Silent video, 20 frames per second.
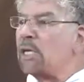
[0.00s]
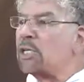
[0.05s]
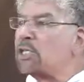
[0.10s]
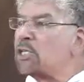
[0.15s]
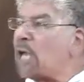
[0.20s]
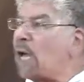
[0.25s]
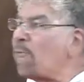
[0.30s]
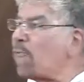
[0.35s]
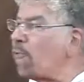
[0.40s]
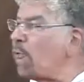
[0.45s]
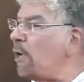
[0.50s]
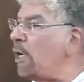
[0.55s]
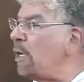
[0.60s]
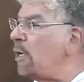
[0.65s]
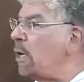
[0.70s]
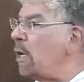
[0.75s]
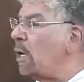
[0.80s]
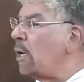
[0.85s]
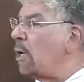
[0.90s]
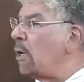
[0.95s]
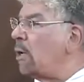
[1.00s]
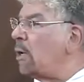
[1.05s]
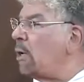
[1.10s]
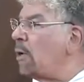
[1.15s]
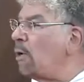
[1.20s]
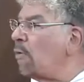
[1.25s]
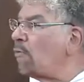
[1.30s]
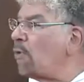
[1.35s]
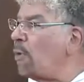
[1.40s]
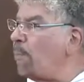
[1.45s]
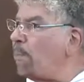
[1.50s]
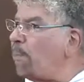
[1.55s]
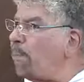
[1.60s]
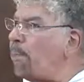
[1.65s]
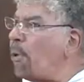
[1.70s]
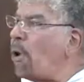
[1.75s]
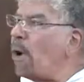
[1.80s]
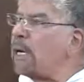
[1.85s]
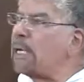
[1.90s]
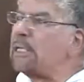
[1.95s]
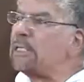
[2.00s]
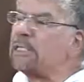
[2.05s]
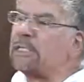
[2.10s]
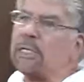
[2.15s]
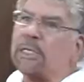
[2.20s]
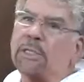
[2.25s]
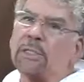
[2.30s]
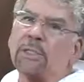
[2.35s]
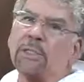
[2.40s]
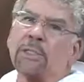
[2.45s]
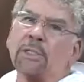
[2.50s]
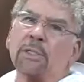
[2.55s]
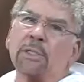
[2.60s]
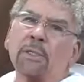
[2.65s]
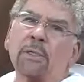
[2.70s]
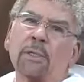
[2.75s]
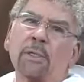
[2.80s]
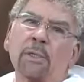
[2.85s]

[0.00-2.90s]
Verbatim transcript: suffering from Parkinson's,